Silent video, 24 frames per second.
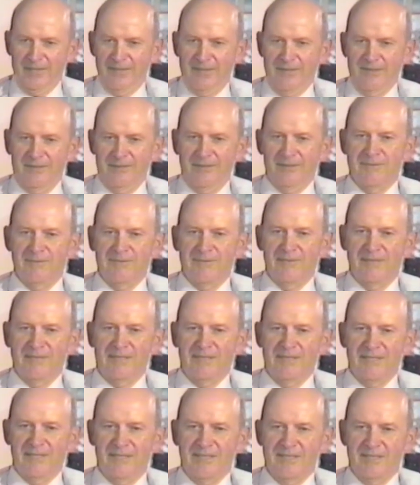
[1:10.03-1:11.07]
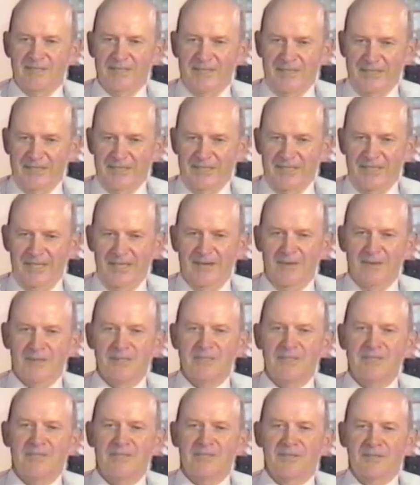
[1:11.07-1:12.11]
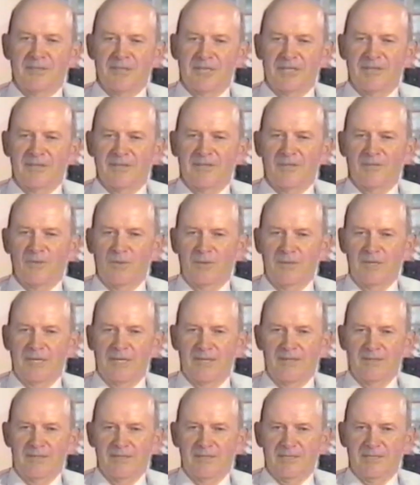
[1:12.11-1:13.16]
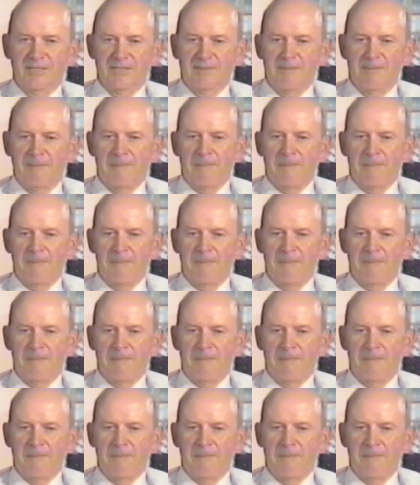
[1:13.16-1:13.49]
And this is the way we were achieving our goal of 1,000